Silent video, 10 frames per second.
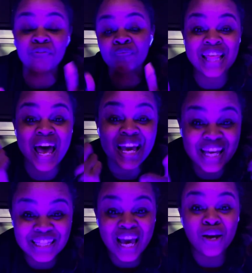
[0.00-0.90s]
That
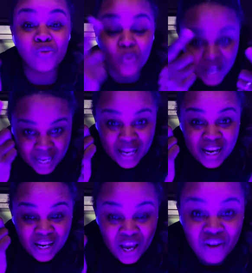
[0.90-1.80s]
is a
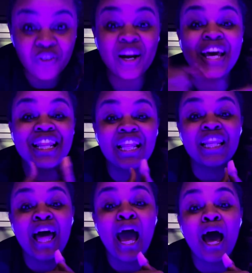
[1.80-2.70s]
win for In the
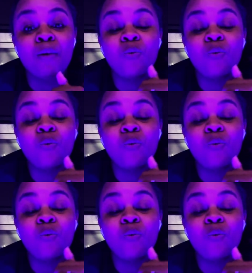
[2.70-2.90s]
Lab.